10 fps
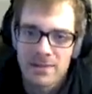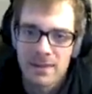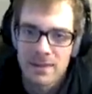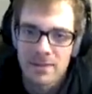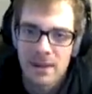
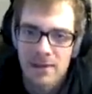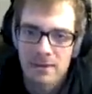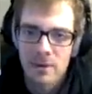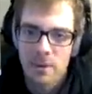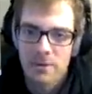definitely have a
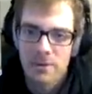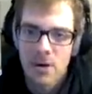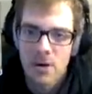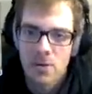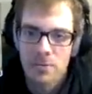little bit of a
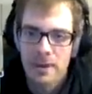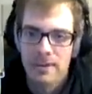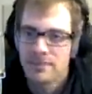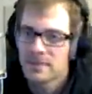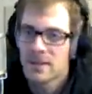cold, but
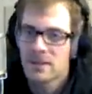nothing